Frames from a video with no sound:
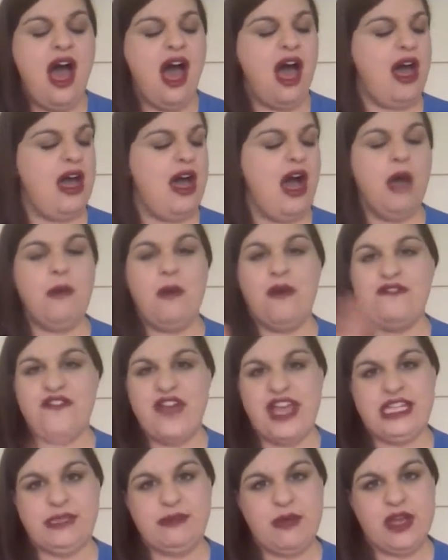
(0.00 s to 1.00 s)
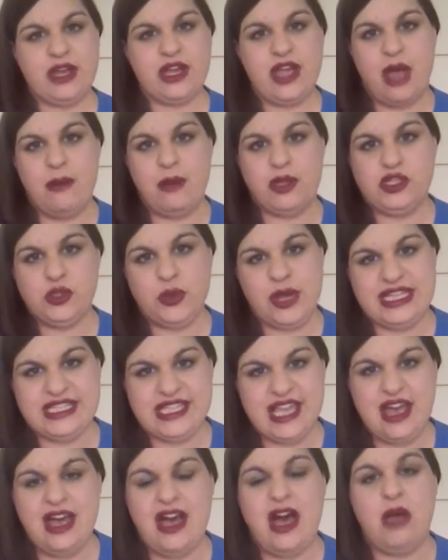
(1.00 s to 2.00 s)
Uh, I'm on Facebook, I'm on Twitter,
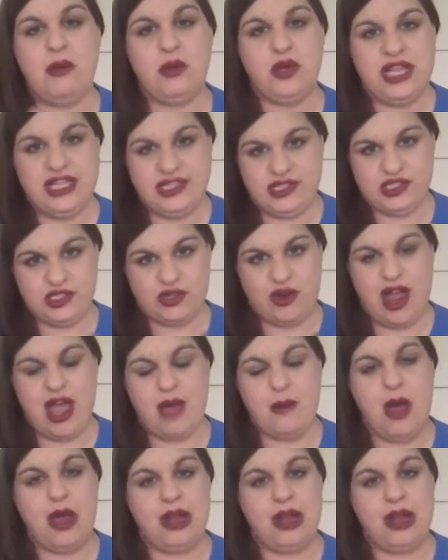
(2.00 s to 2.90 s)
I'm on Instagram,